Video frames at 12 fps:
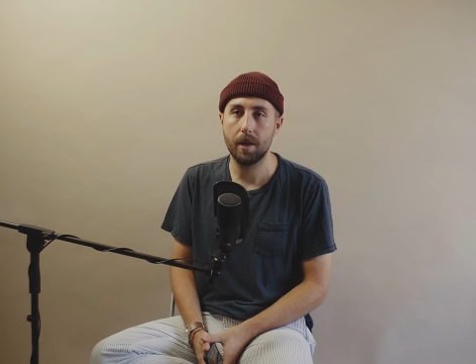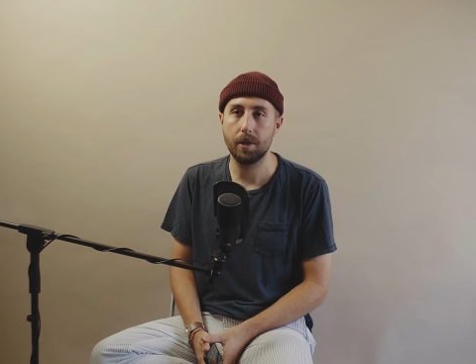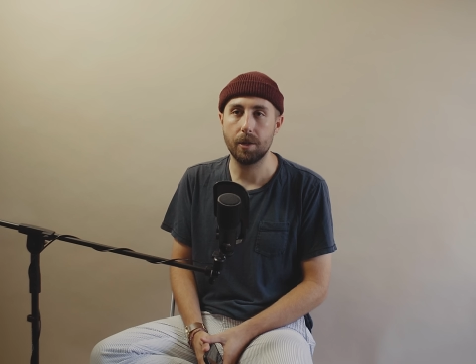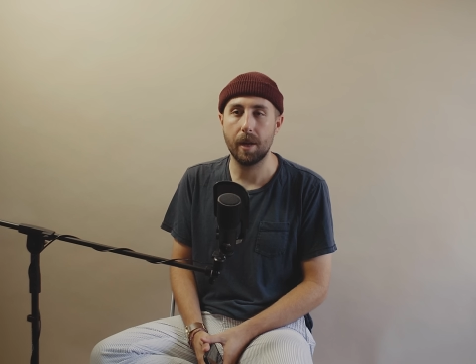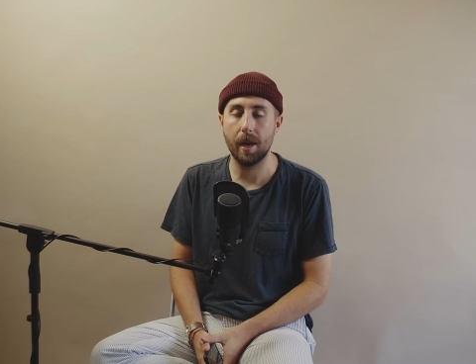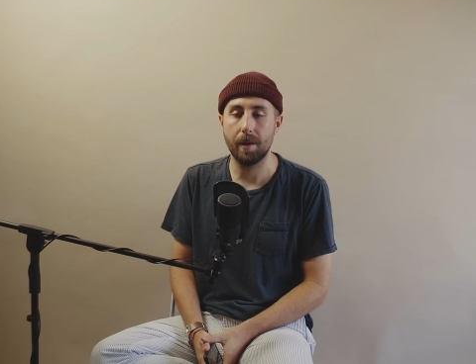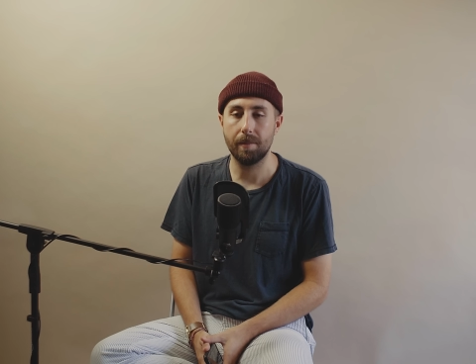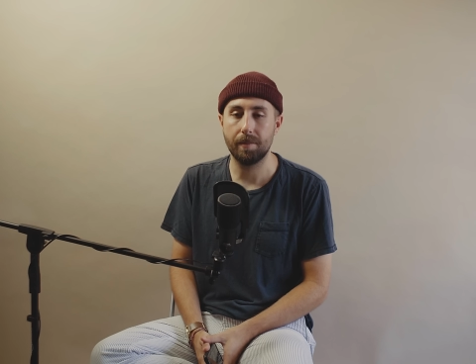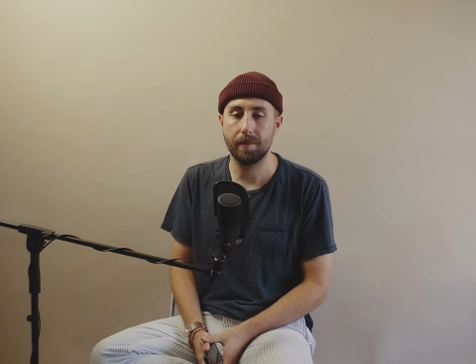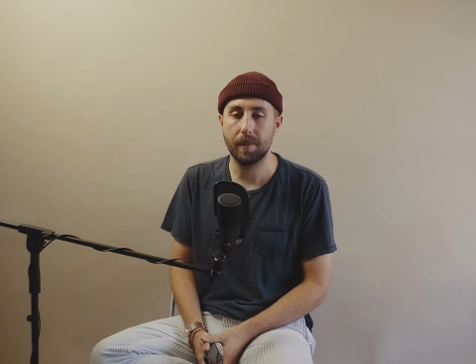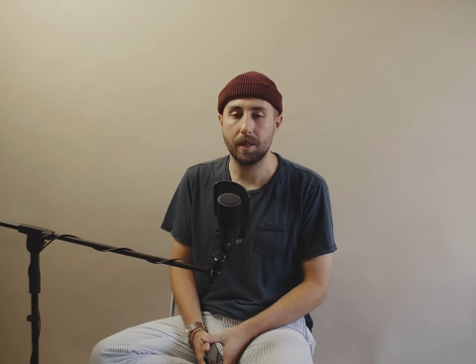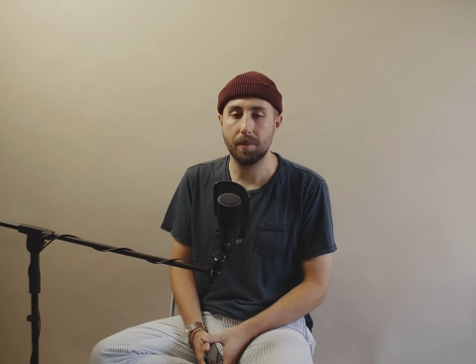So yeah,
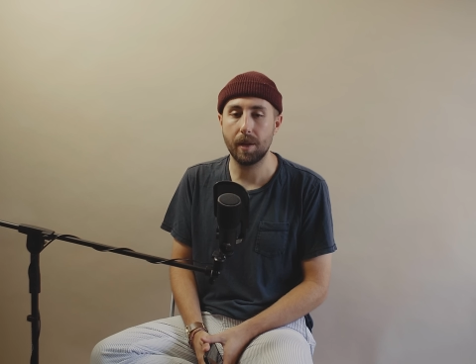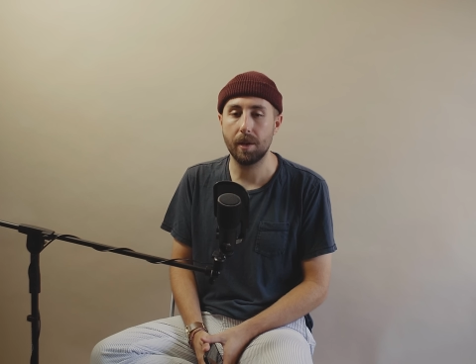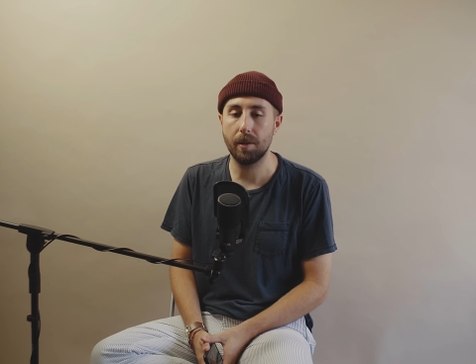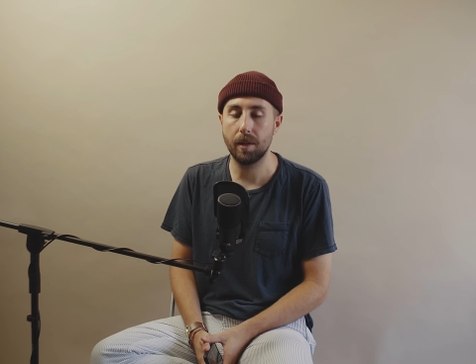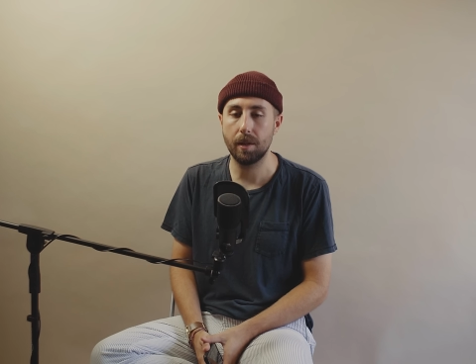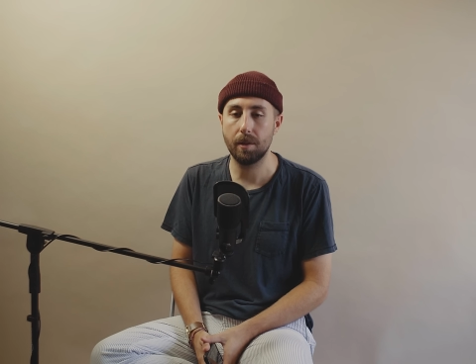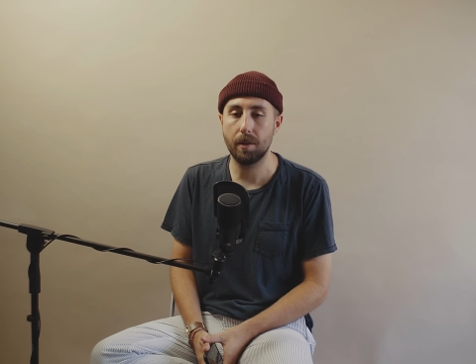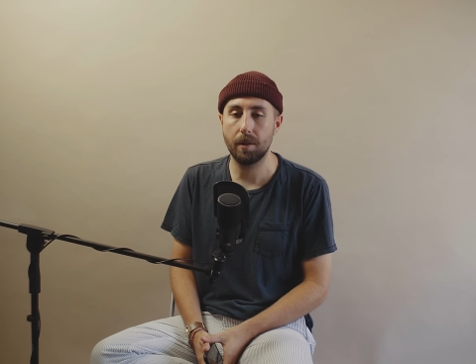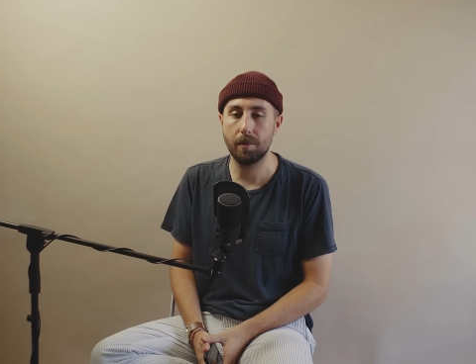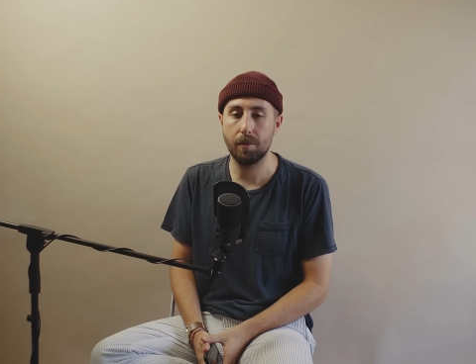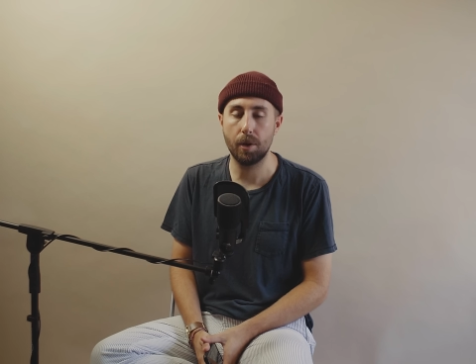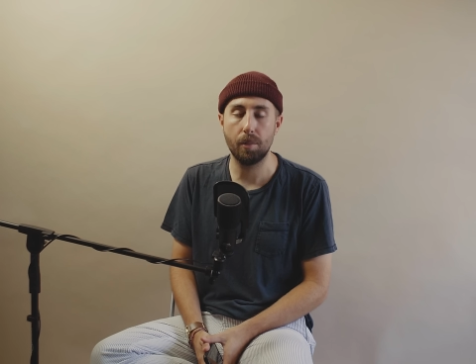that's my own
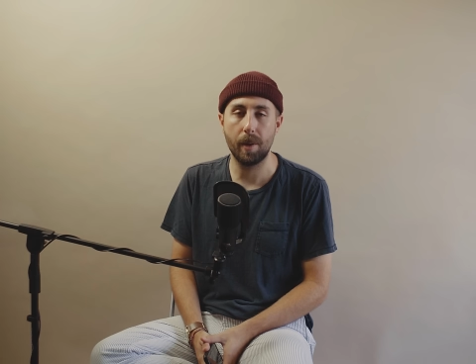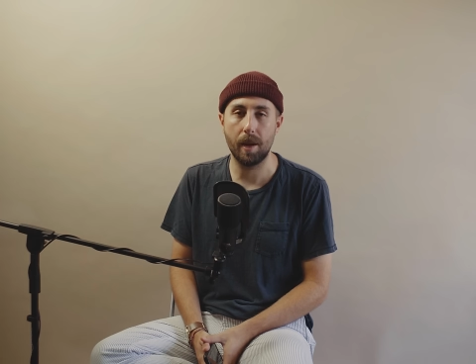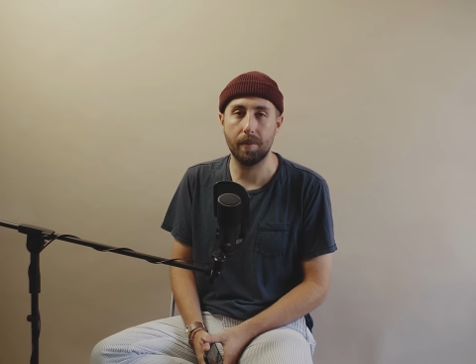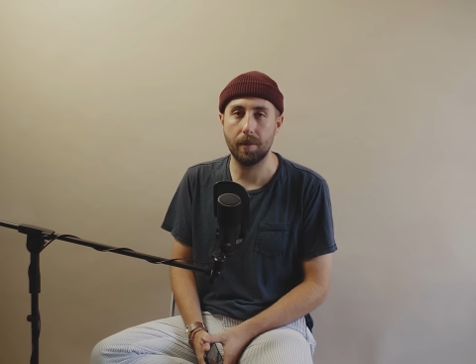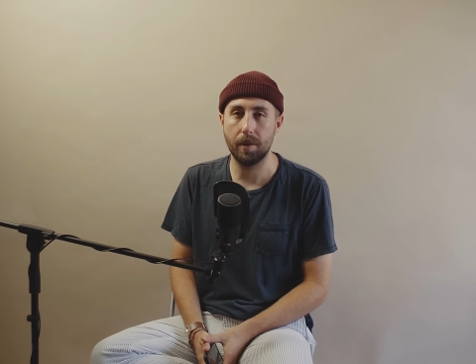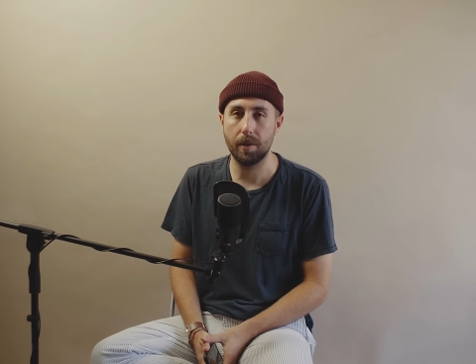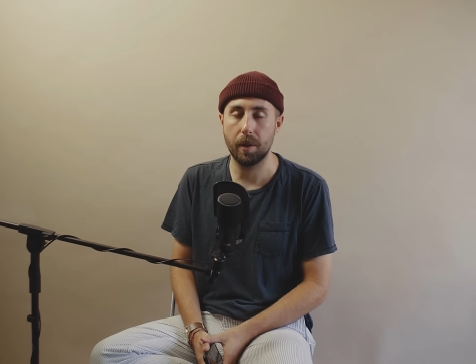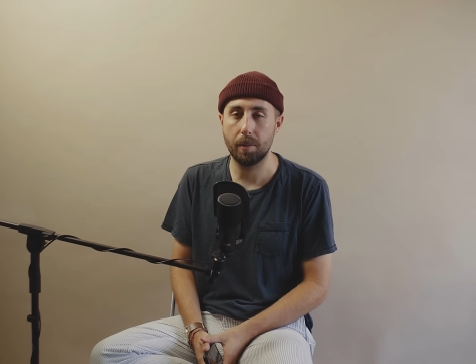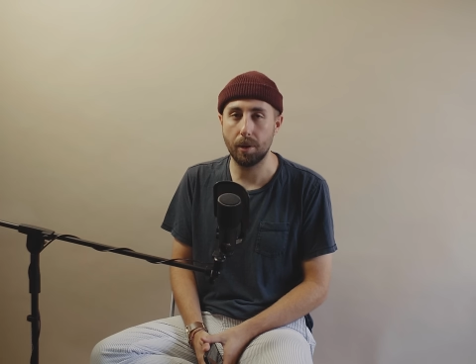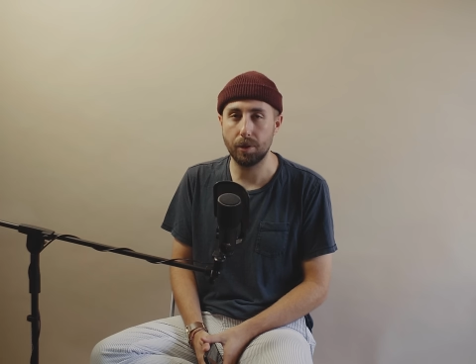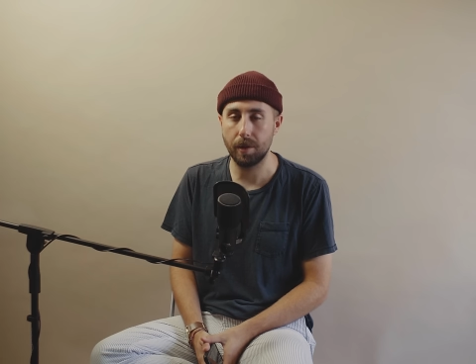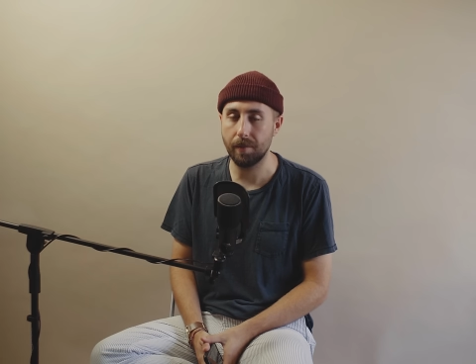little roadmap for
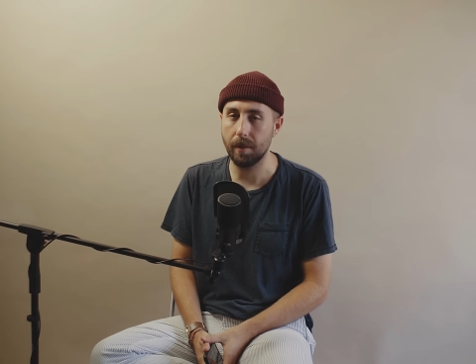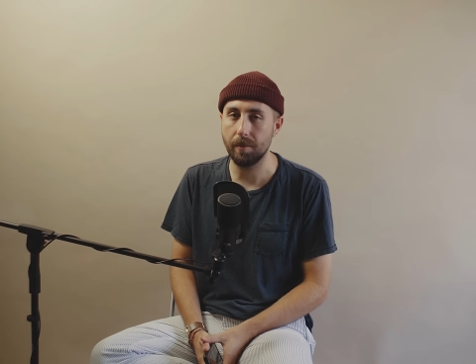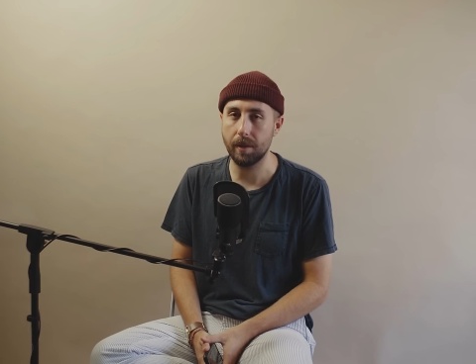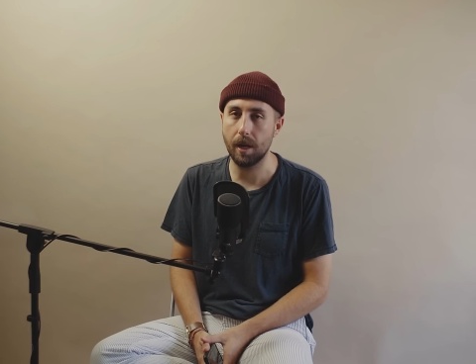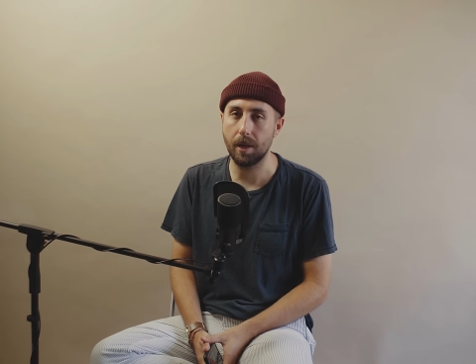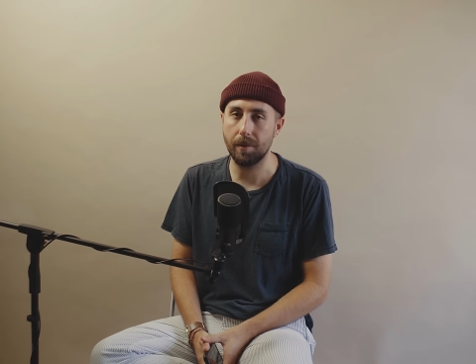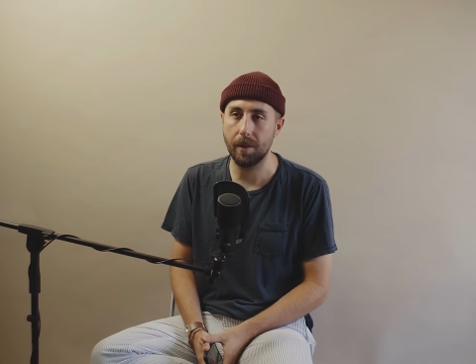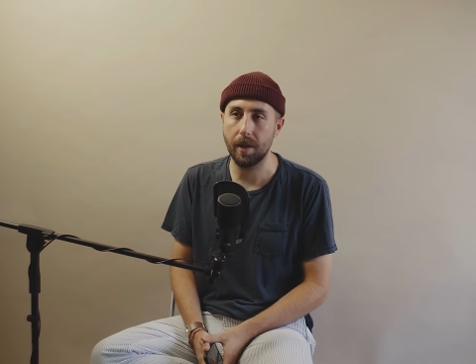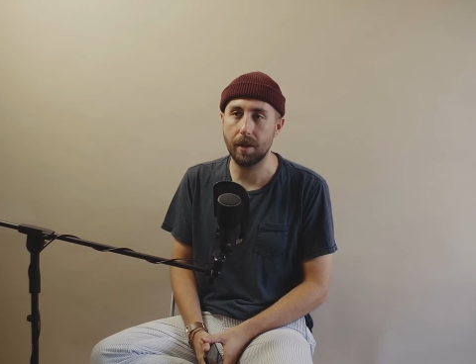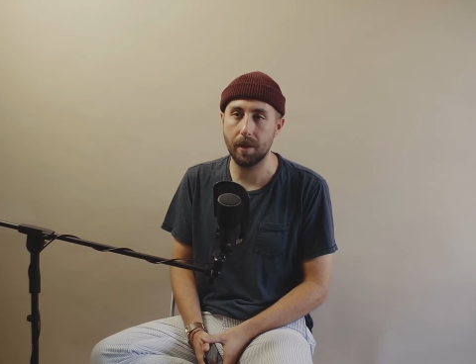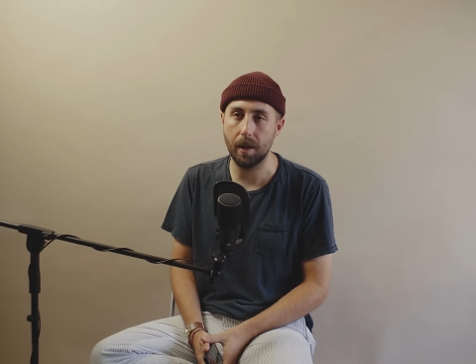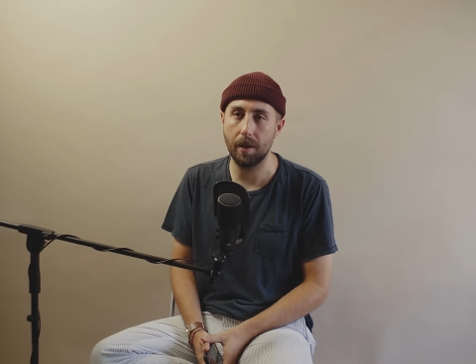approaching film
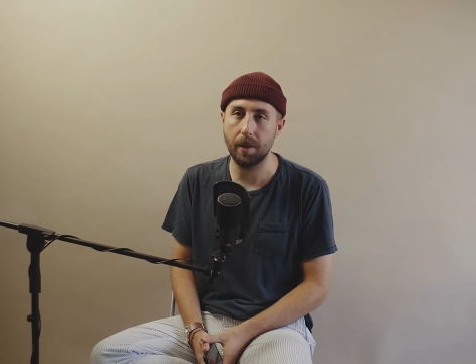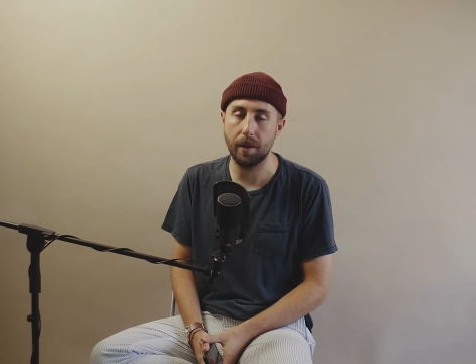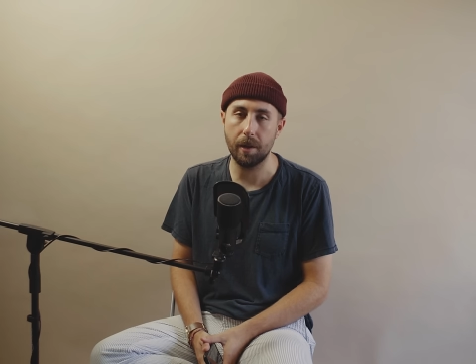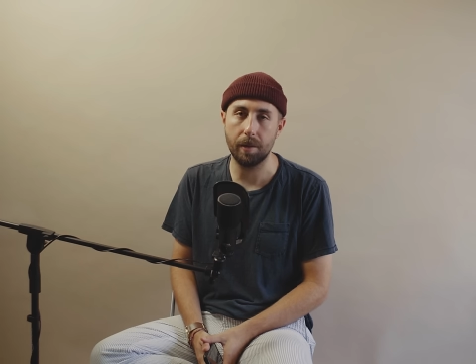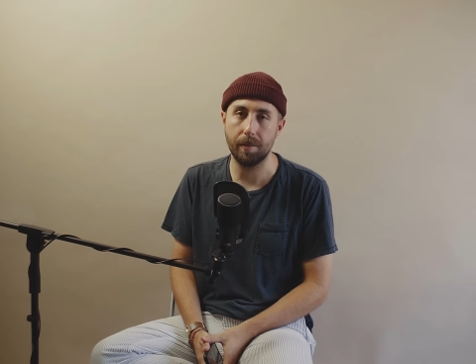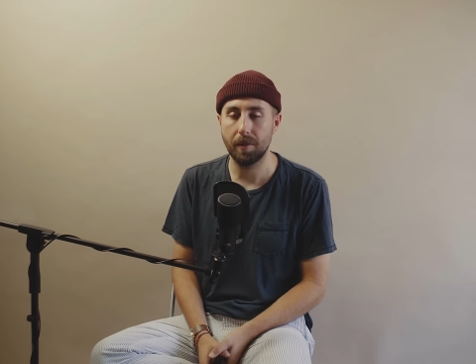photography on the go.